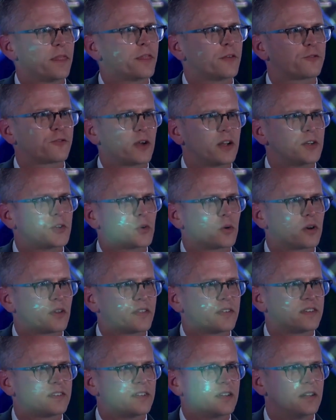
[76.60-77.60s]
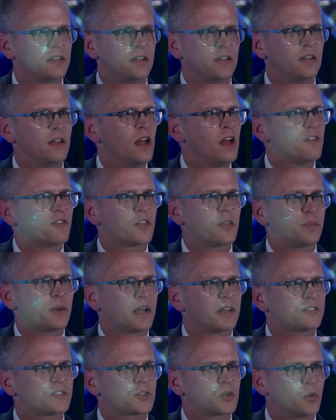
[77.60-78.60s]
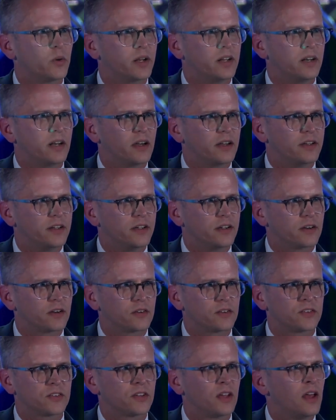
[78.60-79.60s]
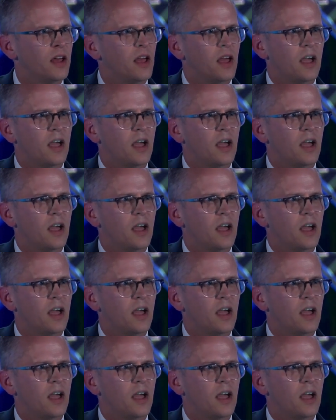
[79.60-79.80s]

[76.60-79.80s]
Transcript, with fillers: the front door to the city for the past twenty-nine years.